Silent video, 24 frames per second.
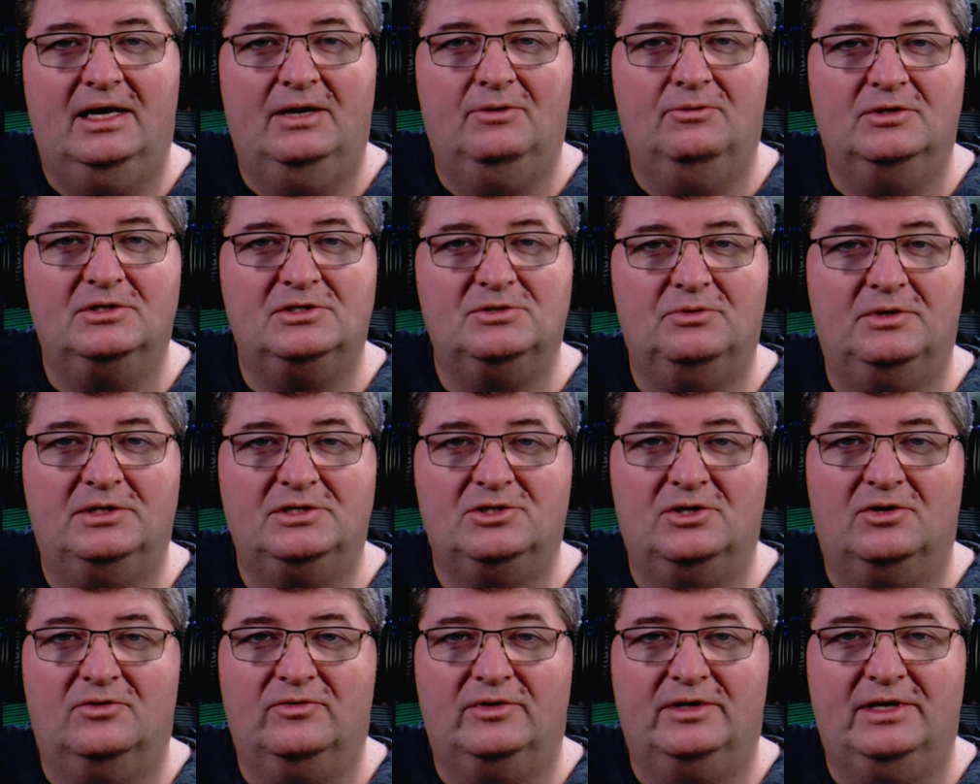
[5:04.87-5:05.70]
I will
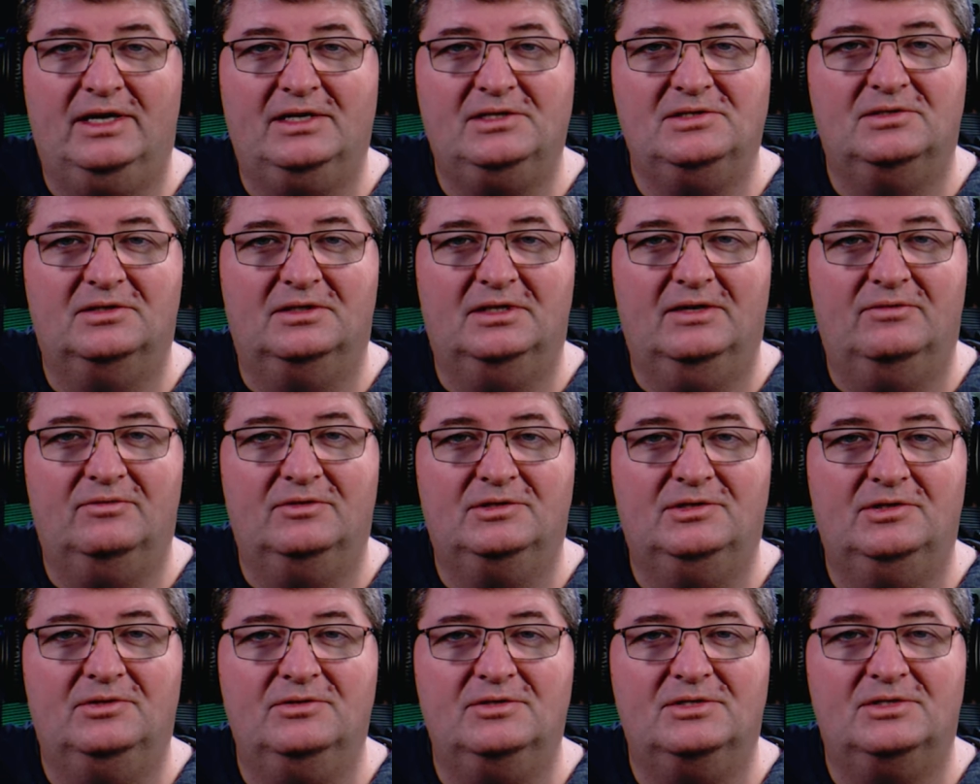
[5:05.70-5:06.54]
switch over next to
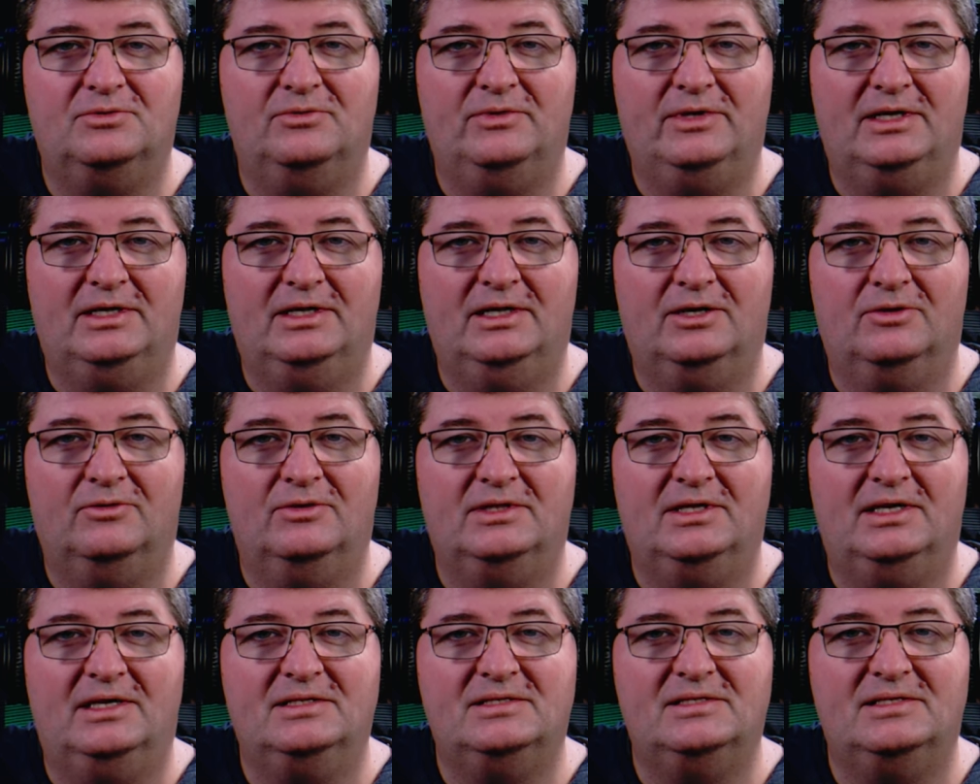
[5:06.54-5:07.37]
level 2 so we can hear
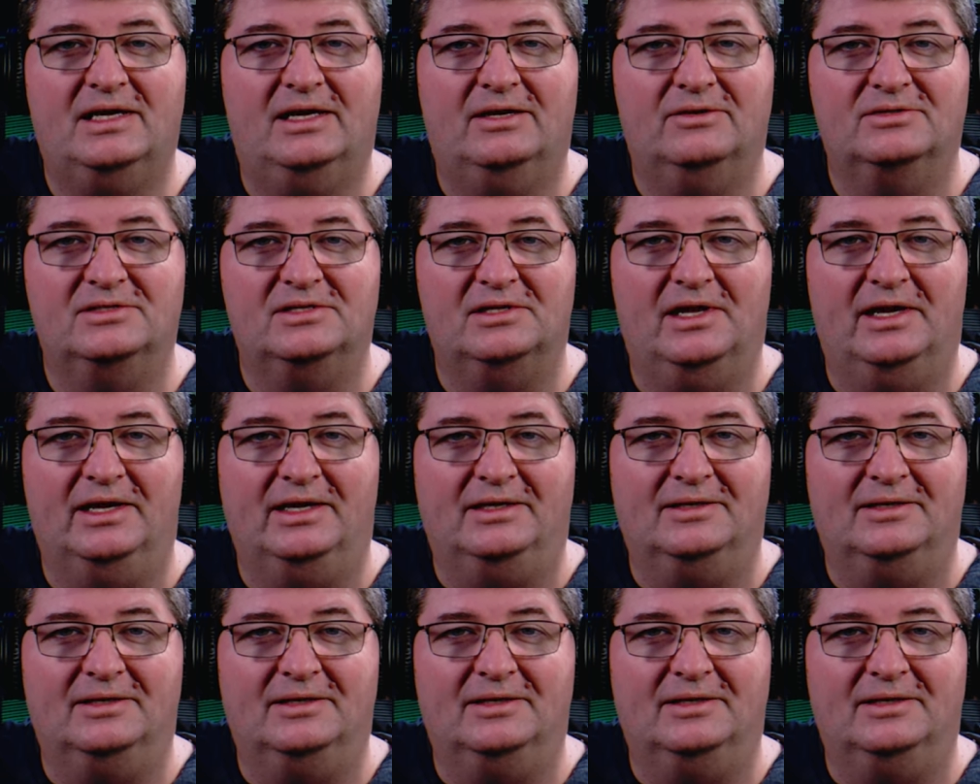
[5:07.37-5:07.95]
what that sounds